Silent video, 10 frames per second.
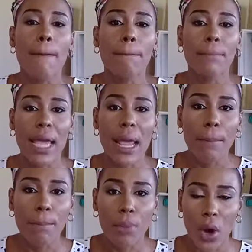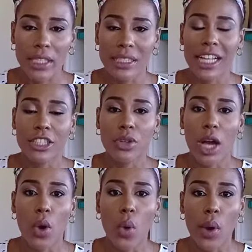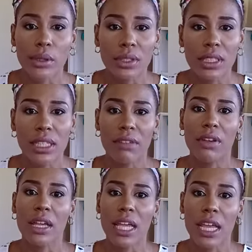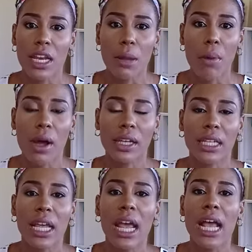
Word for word: main points that you are going to deliver in the body